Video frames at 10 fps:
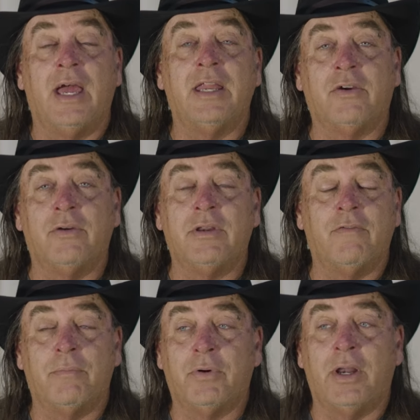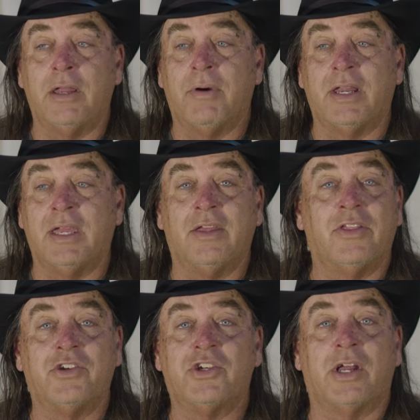and he couldn't even put anybody
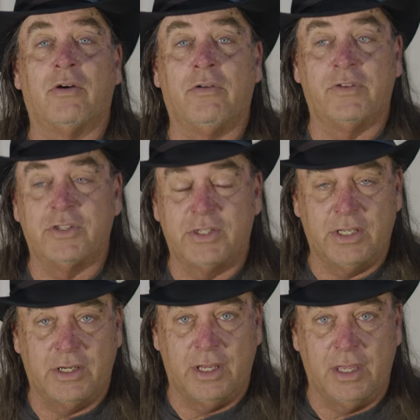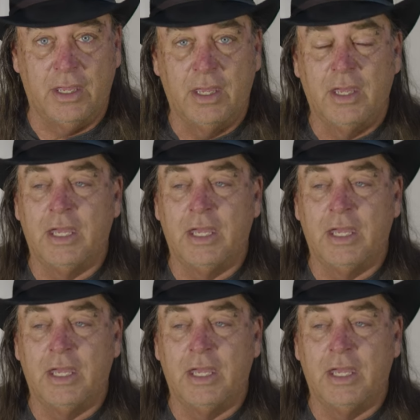in the general vicinity.